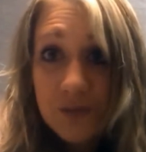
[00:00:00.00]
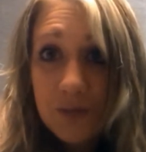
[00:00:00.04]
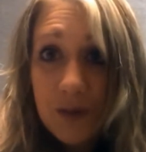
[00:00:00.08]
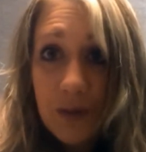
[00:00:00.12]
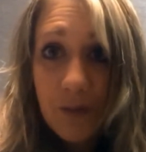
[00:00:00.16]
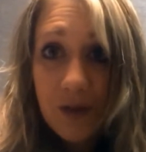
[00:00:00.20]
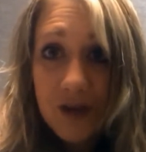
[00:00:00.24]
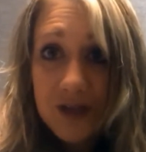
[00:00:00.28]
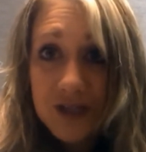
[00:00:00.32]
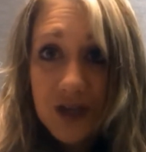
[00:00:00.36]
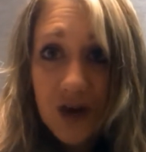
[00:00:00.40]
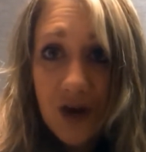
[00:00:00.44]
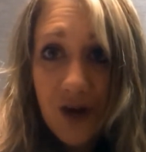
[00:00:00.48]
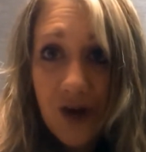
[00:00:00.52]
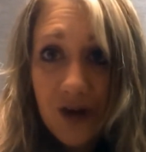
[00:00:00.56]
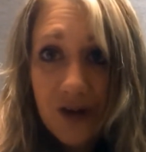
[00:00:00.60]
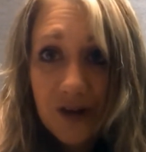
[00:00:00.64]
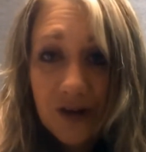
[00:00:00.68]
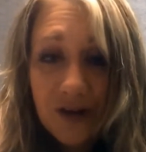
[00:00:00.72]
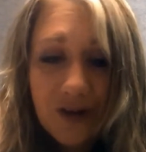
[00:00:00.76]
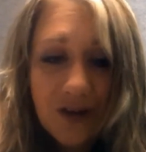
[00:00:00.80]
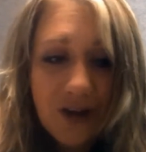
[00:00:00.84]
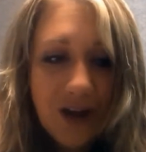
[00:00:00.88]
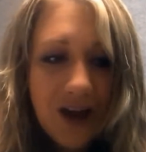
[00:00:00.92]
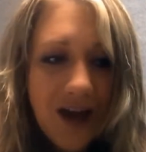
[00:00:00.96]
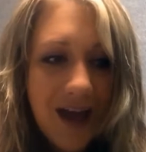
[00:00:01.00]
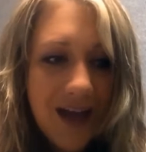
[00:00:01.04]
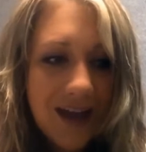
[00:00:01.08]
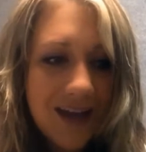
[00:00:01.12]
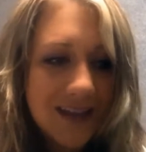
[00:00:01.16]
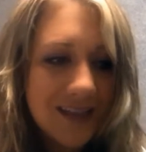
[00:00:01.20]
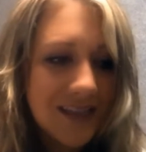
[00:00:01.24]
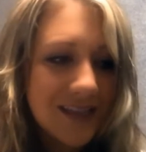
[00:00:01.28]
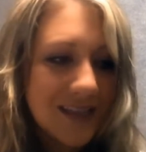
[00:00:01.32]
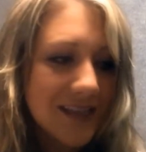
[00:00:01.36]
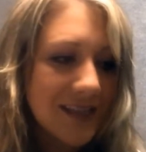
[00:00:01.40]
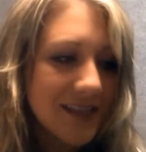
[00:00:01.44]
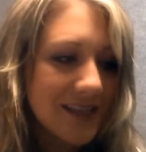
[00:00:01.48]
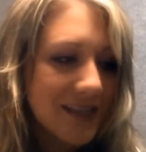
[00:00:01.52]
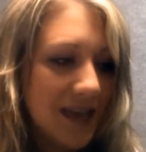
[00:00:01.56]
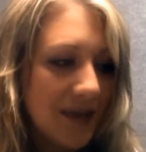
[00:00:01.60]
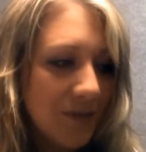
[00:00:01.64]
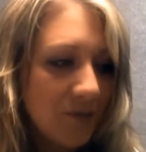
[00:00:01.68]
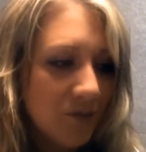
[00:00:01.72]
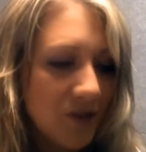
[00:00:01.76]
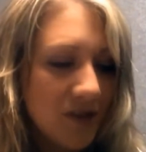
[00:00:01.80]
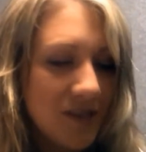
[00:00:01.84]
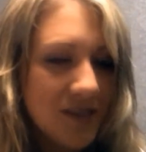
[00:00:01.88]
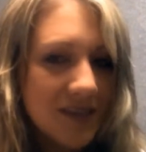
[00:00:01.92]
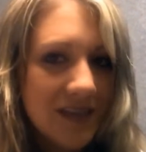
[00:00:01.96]
We want to honor God. It's the same
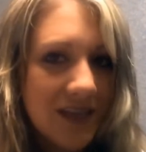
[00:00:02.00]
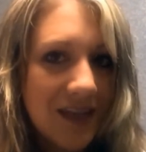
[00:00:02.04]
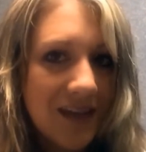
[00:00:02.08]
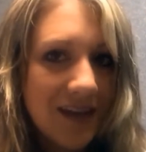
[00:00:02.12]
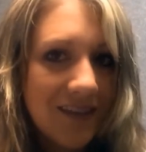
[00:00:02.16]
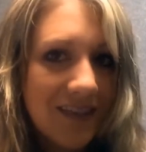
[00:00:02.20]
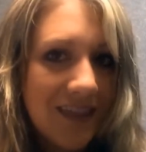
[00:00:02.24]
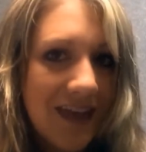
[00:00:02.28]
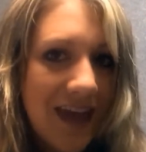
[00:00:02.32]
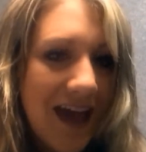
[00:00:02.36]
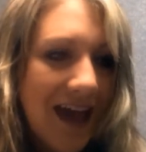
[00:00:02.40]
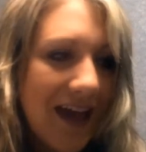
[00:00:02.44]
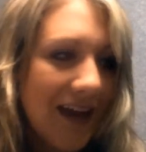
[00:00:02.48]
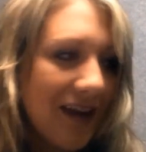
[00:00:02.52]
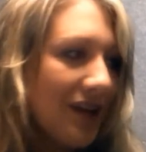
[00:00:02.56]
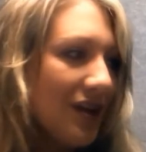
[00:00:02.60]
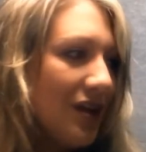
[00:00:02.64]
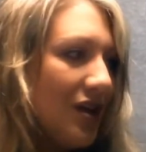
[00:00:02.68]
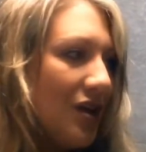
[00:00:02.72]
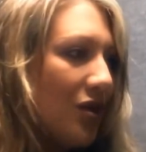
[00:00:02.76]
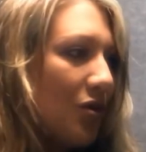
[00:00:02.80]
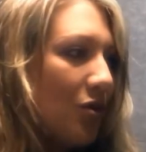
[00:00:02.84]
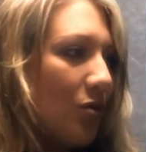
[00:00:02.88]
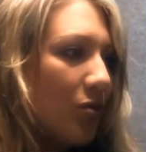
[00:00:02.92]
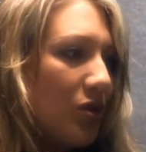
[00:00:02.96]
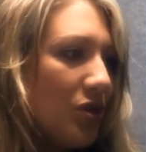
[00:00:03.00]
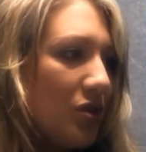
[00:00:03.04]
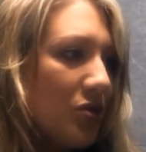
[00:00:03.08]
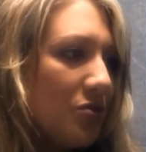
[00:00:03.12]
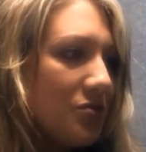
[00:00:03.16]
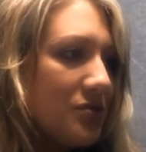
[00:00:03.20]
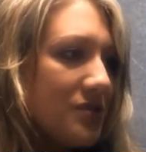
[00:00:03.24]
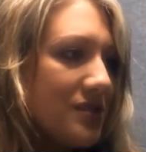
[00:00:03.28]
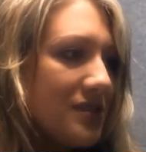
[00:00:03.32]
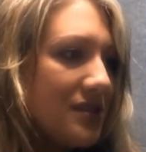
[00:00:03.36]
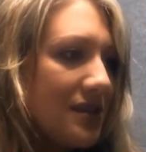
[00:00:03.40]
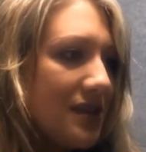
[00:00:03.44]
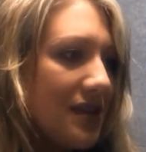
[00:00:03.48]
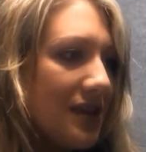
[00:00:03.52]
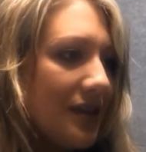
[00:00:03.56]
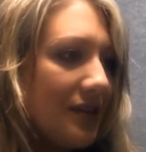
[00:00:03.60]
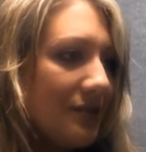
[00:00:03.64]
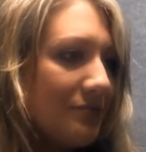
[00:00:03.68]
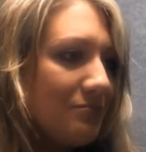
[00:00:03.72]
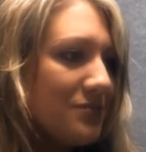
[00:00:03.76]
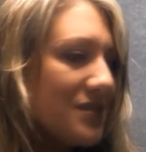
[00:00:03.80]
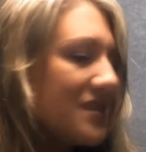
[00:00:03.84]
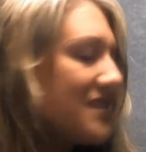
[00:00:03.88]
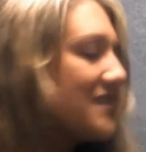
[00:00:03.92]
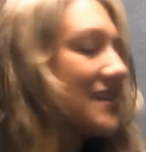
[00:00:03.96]
reason that you
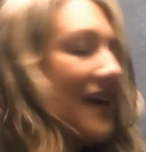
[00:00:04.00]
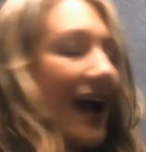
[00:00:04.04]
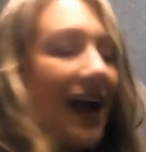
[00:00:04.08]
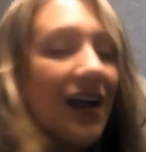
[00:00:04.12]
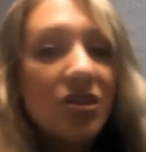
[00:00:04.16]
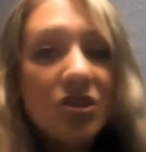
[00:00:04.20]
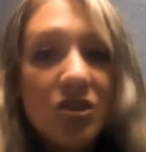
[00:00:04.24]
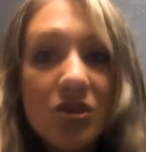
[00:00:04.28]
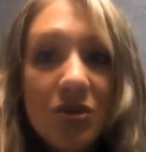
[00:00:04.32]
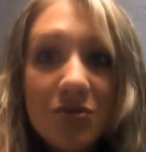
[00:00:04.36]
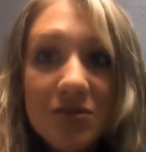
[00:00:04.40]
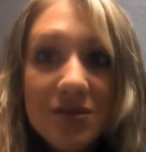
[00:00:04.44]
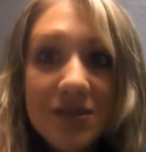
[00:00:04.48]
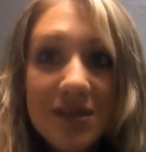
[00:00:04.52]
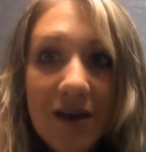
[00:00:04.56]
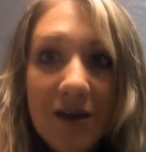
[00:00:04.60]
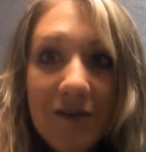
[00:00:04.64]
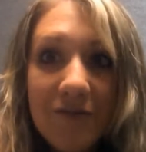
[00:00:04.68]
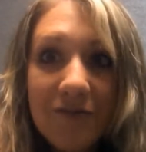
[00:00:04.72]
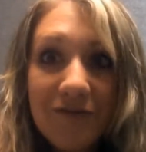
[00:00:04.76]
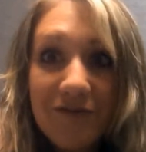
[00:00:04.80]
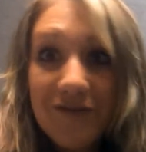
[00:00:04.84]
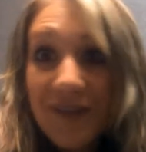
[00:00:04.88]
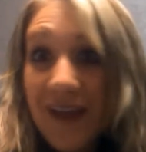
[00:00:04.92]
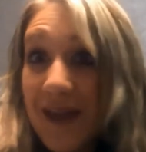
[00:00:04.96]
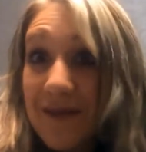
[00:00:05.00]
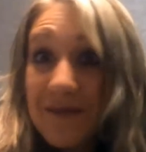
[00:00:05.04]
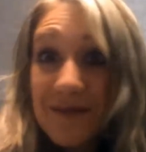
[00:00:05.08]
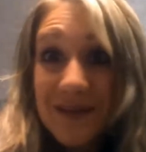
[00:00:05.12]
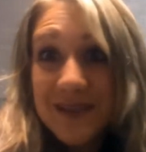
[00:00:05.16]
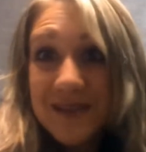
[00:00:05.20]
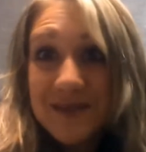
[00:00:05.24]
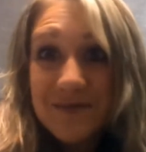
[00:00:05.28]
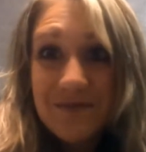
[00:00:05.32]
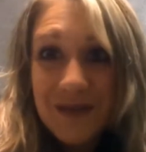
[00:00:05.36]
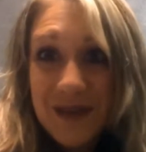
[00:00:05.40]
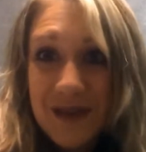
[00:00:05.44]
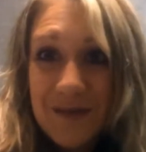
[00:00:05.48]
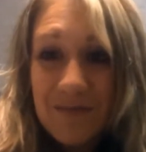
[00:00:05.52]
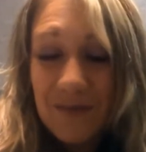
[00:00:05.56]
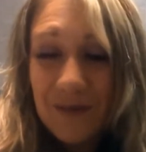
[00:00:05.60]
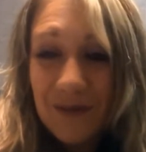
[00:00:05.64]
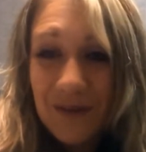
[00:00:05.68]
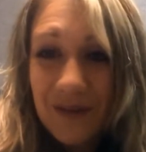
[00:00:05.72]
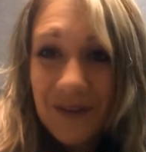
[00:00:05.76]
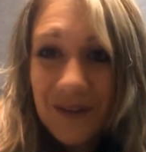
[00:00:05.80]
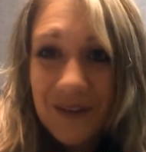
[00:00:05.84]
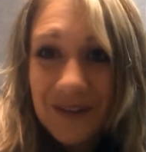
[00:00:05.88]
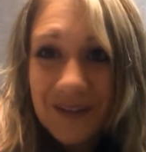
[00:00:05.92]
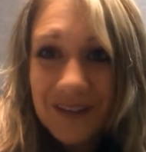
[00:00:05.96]
see statues of famous
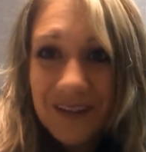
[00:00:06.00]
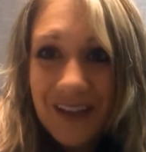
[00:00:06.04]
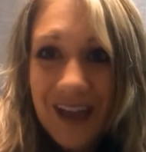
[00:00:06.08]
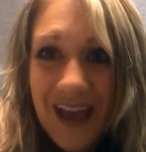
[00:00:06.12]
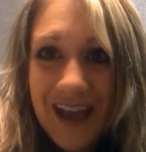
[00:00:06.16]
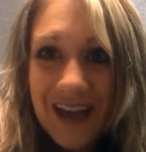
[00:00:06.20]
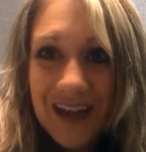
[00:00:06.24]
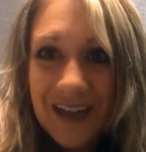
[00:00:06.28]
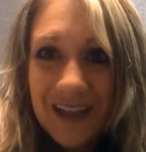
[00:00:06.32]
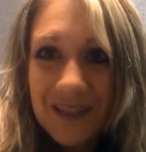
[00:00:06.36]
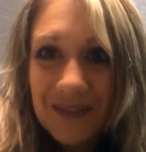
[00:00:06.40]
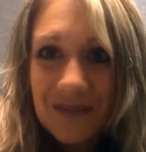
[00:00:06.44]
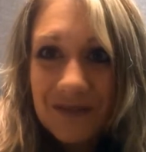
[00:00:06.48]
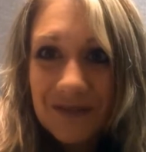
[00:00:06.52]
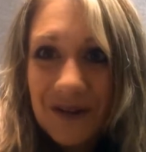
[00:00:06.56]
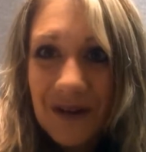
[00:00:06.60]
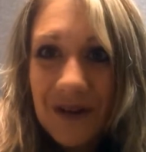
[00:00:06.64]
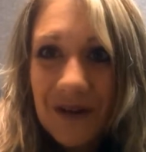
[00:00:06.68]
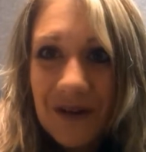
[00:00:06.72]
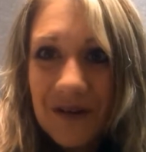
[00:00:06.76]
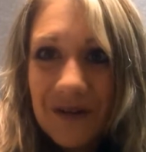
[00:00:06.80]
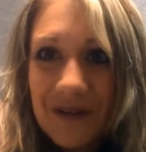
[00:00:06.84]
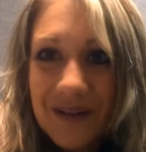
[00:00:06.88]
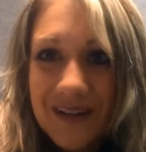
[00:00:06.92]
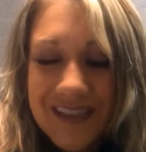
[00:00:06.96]
people lining the road.